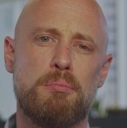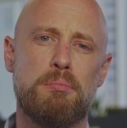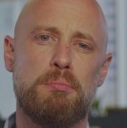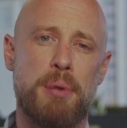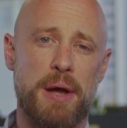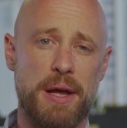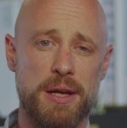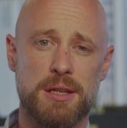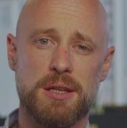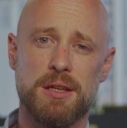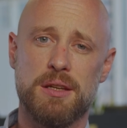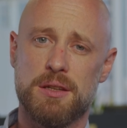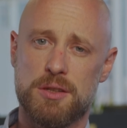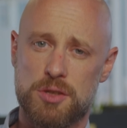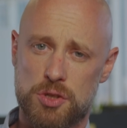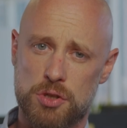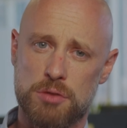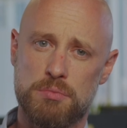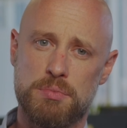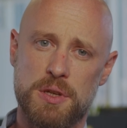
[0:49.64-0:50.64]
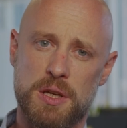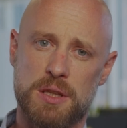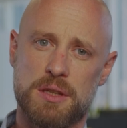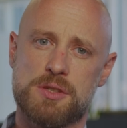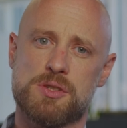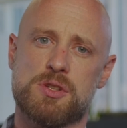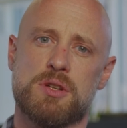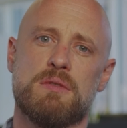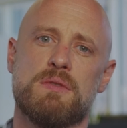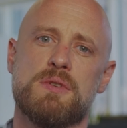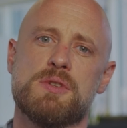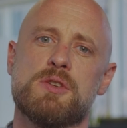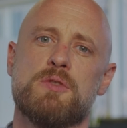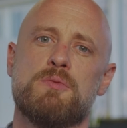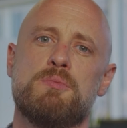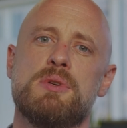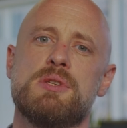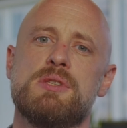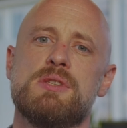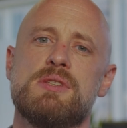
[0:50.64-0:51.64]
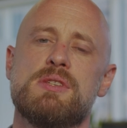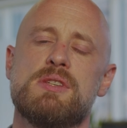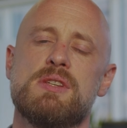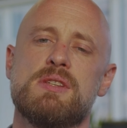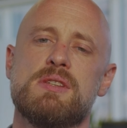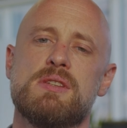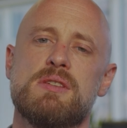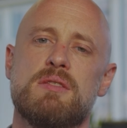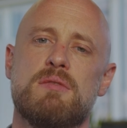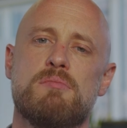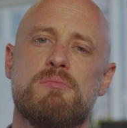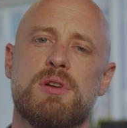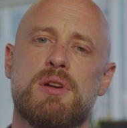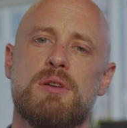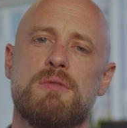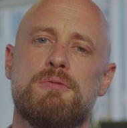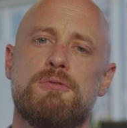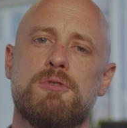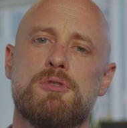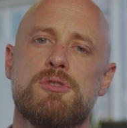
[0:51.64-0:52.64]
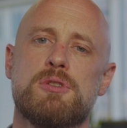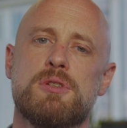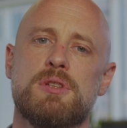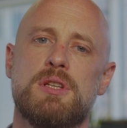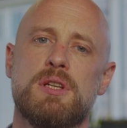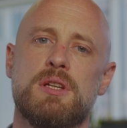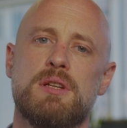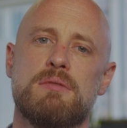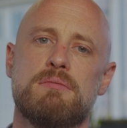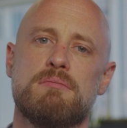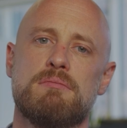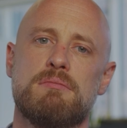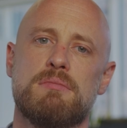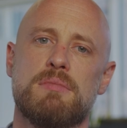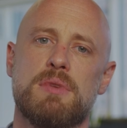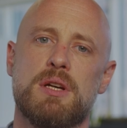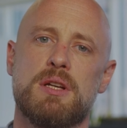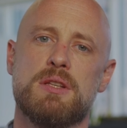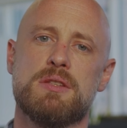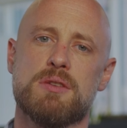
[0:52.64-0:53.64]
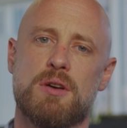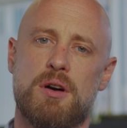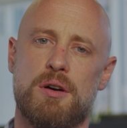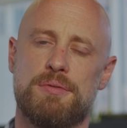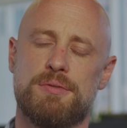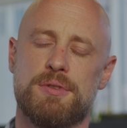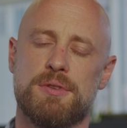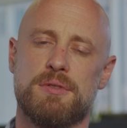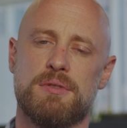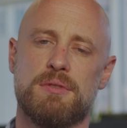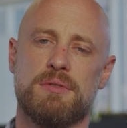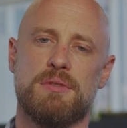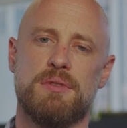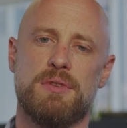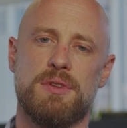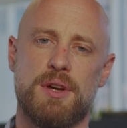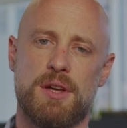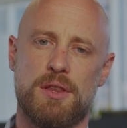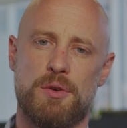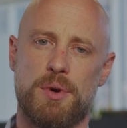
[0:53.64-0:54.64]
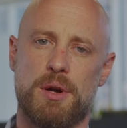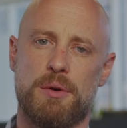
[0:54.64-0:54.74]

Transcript: Banking should be at the service of businesses, but unfortunately, it's often the other way